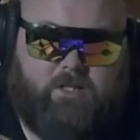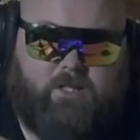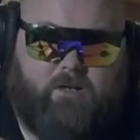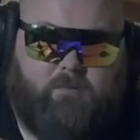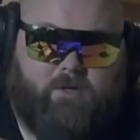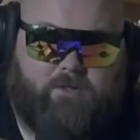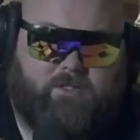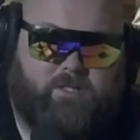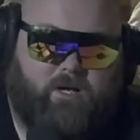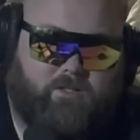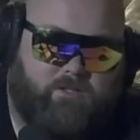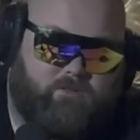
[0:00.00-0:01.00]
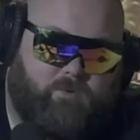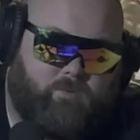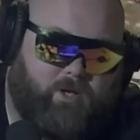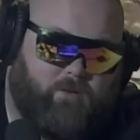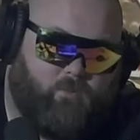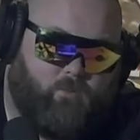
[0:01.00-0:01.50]
about the Seahawks is we play
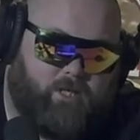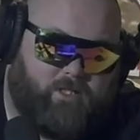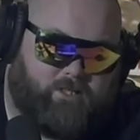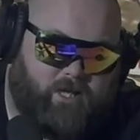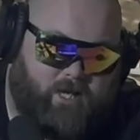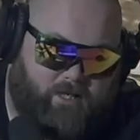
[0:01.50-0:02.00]
them week 10.